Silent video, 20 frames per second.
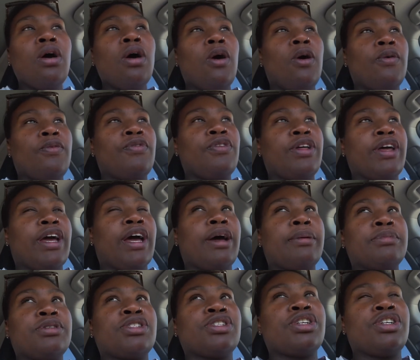hopefully
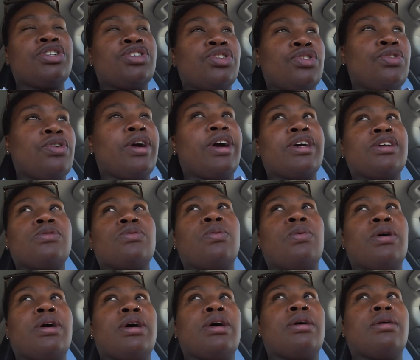I'm just gonna show you guys
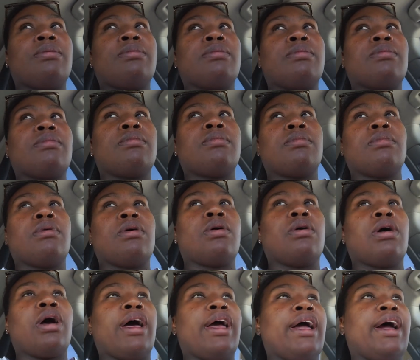what
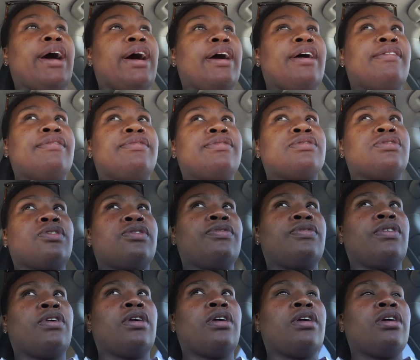I have so
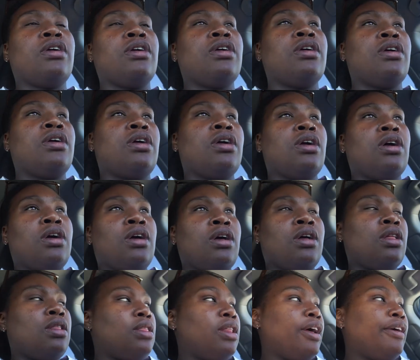far
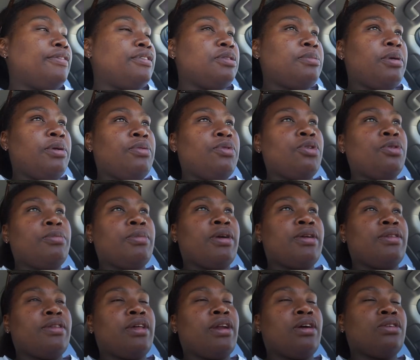left in my room,
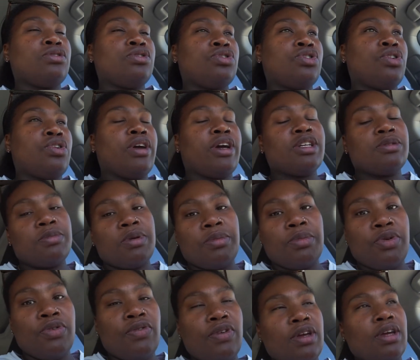and then I'll show you guys me
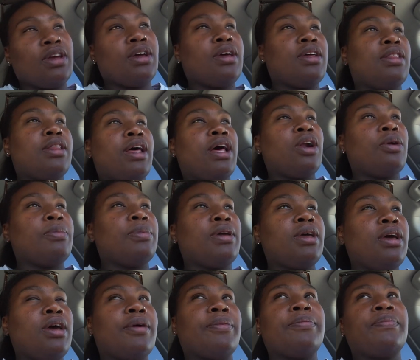moving it, and that'll be
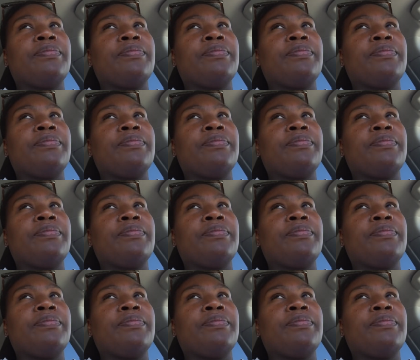it.